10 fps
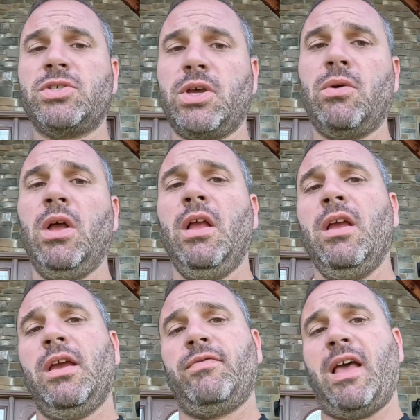So
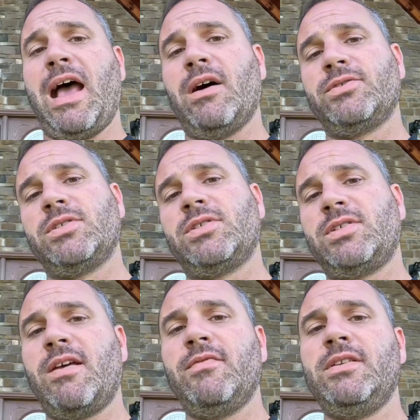if the house is
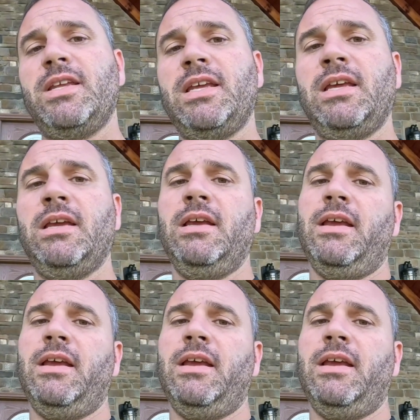70